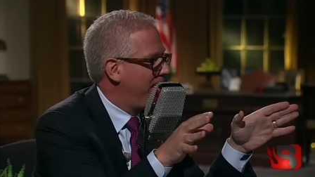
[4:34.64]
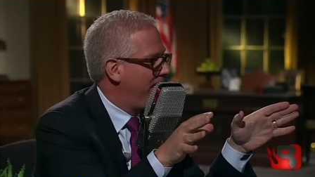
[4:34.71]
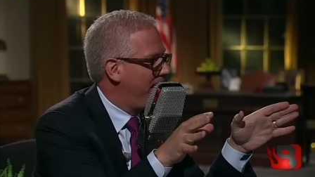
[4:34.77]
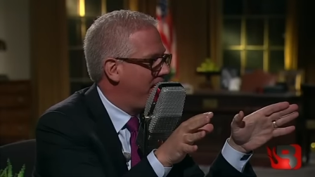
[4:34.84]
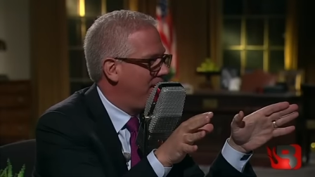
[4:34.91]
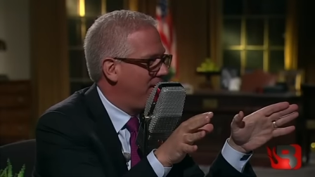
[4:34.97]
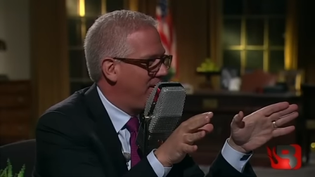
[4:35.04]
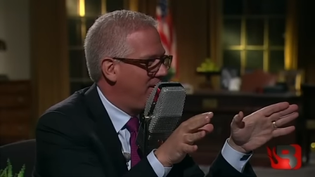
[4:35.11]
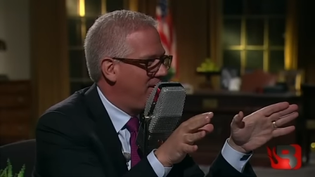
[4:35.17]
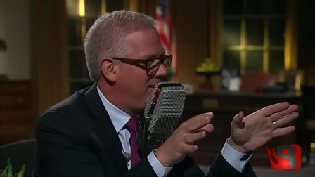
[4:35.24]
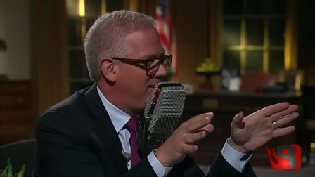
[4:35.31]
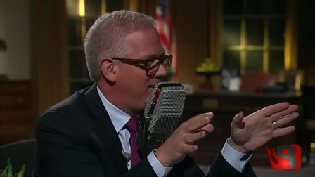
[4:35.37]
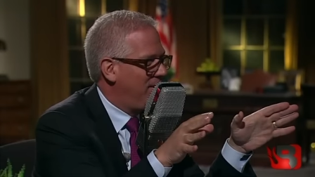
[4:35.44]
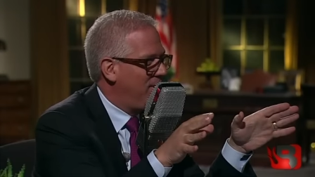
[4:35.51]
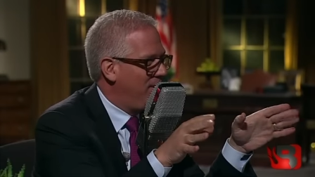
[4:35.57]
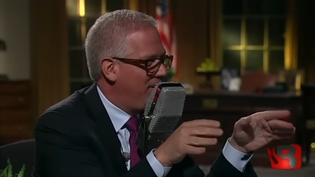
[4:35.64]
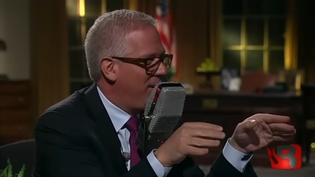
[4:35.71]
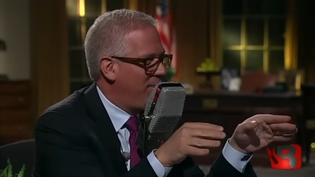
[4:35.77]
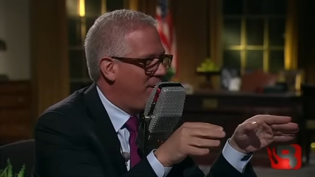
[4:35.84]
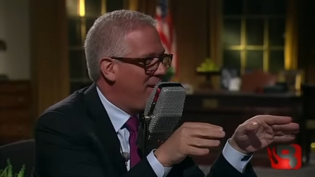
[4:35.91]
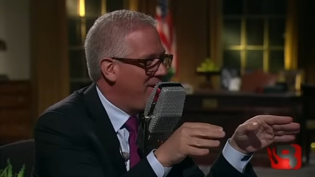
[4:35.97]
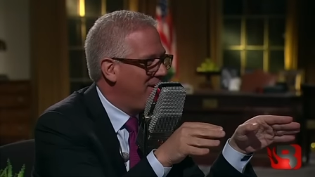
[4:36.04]
Mm-hmm. Yeah, you know
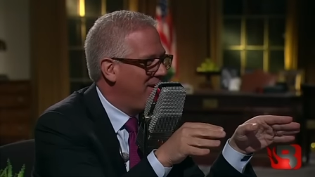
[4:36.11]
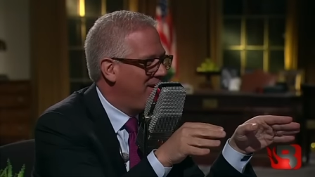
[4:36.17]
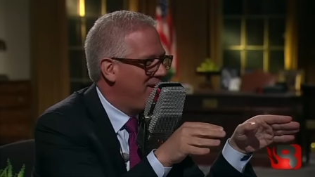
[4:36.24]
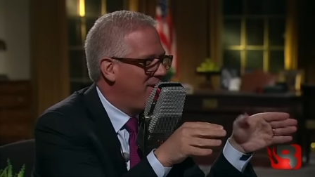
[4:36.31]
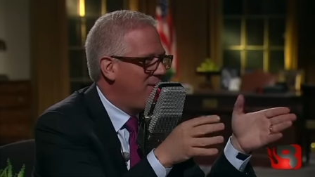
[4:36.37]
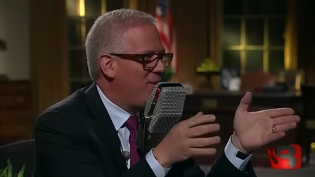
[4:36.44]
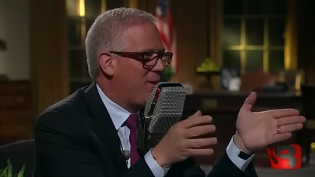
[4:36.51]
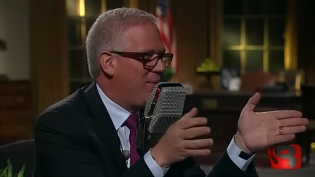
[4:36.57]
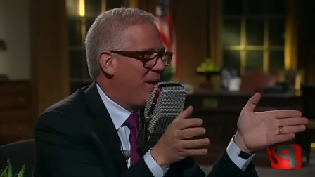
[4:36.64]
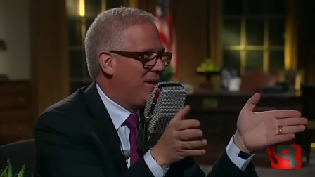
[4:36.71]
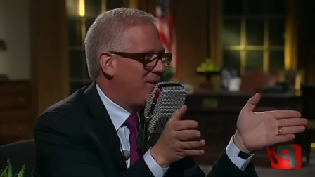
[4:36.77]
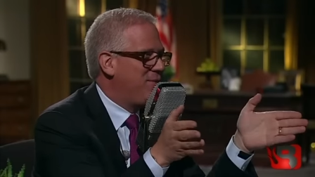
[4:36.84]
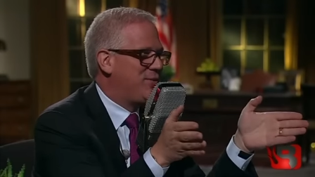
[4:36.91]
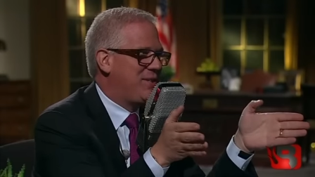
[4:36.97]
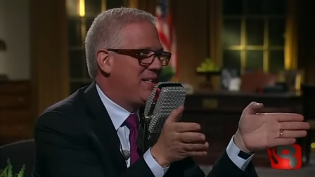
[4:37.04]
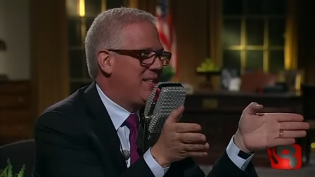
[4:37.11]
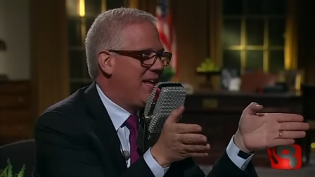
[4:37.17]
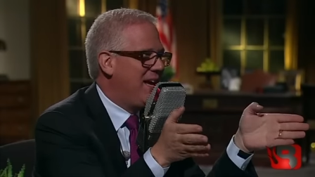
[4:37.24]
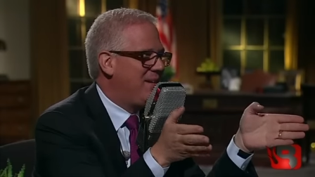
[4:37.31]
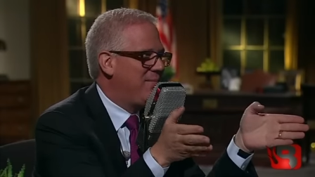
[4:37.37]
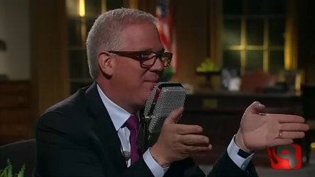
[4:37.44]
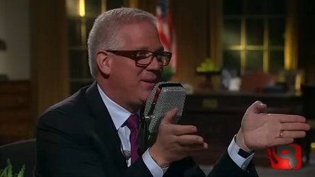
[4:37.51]
that part. Obviously, no, come on, you've seen
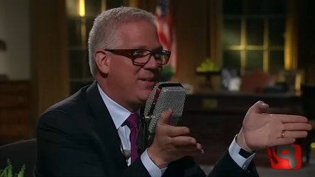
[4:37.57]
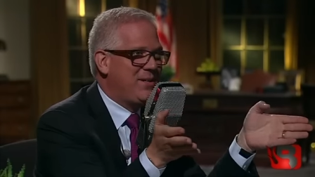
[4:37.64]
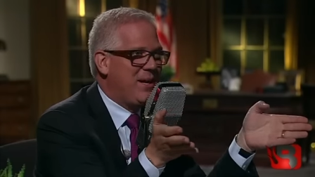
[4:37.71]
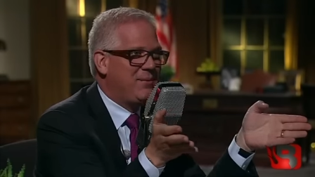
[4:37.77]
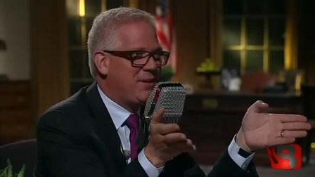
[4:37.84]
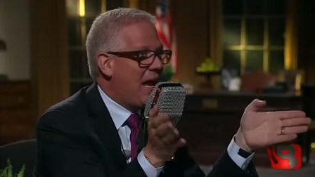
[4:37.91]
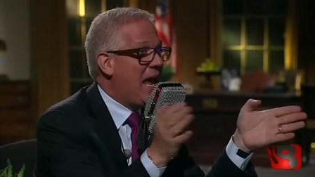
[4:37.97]
that million yeah, times.